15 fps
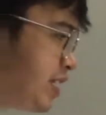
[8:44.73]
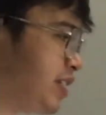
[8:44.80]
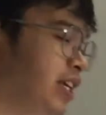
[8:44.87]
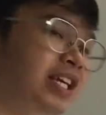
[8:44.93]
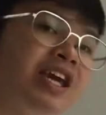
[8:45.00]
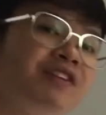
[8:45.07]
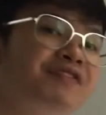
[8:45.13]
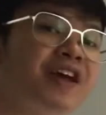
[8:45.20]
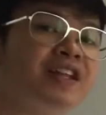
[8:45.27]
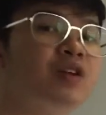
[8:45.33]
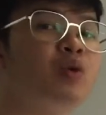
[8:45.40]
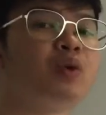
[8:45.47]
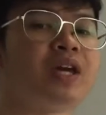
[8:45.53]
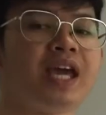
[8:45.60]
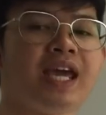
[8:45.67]
is the
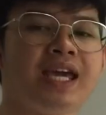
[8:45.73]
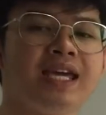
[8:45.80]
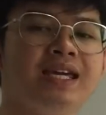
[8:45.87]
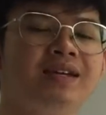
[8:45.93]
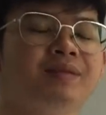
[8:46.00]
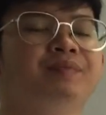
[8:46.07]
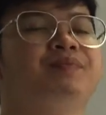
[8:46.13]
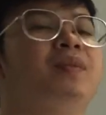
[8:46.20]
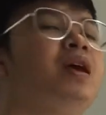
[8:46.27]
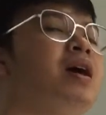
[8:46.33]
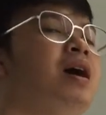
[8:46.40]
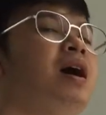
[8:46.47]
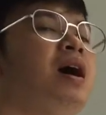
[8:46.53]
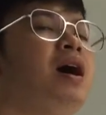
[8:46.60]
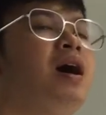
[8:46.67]
given, okay?
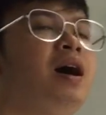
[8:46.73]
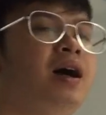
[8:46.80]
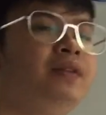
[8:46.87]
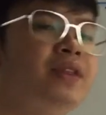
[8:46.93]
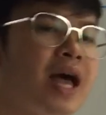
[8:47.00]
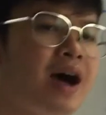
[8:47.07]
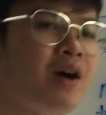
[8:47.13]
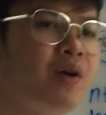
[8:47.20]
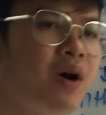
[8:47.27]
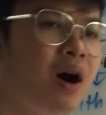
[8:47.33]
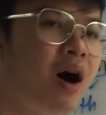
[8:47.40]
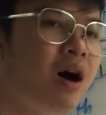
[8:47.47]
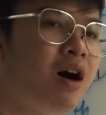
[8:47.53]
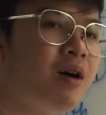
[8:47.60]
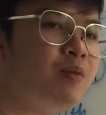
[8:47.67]
Now,
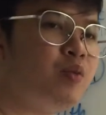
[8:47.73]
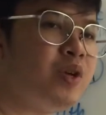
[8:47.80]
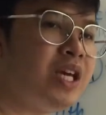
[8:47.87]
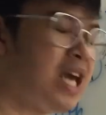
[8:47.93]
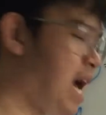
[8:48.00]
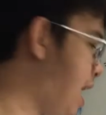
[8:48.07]
we